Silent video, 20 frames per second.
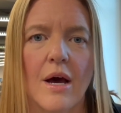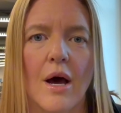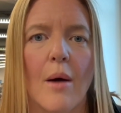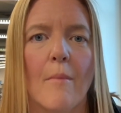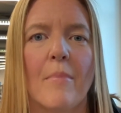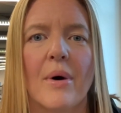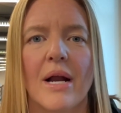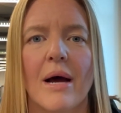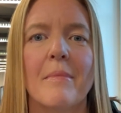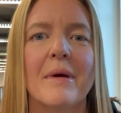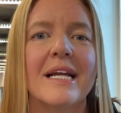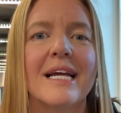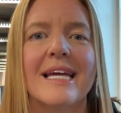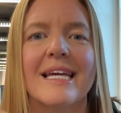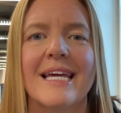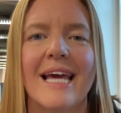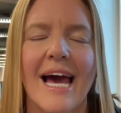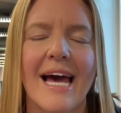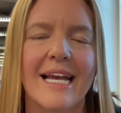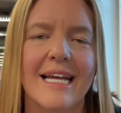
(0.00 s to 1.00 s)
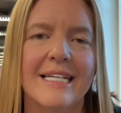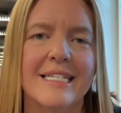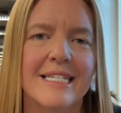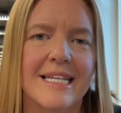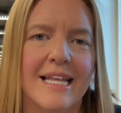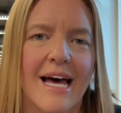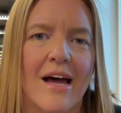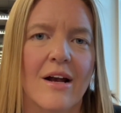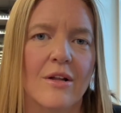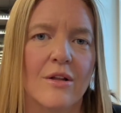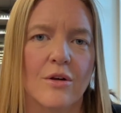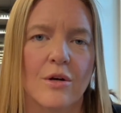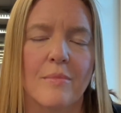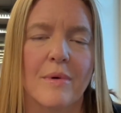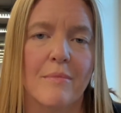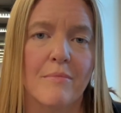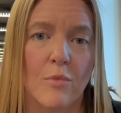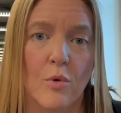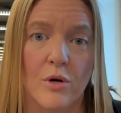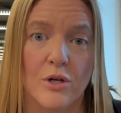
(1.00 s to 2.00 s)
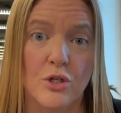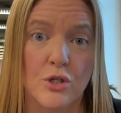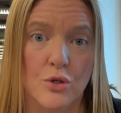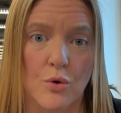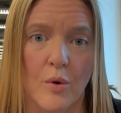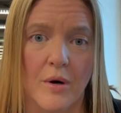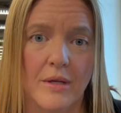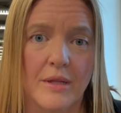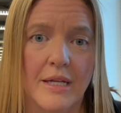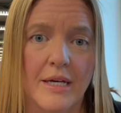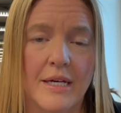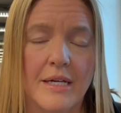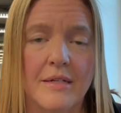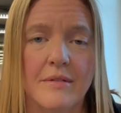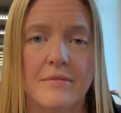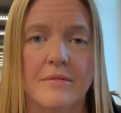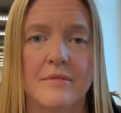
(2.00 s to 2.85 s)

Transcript: But I'm going to get into that a little bit more shortly.